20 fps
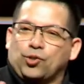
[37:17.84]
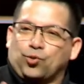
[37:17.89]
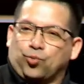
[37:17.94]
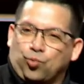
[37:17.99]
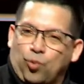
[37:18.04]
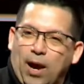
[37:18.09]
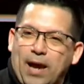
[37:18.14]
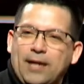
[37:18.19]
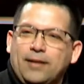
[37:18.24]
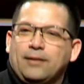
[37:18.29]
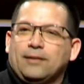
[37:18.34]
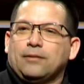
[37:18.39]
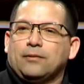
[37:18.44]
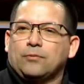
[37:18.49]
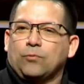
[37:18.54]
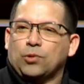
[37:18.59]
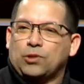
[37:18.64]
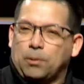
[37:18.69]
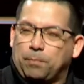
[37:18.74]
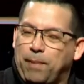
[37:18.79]
right,
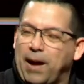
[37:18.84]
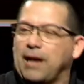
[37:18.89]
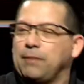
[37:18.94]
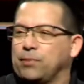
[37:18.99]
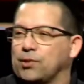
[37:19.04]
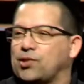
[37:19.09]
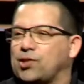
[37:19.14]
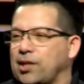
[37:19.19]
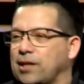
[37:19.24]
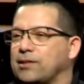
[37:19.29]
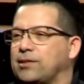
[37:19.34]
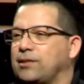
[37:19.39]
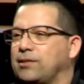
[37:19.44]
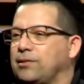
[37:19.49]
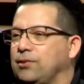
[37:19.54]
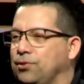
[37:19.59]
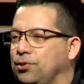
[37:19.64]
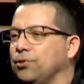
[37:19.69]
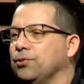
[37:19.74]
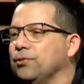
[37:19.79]
what the Bible says to
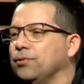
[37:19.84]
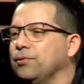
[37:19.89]
do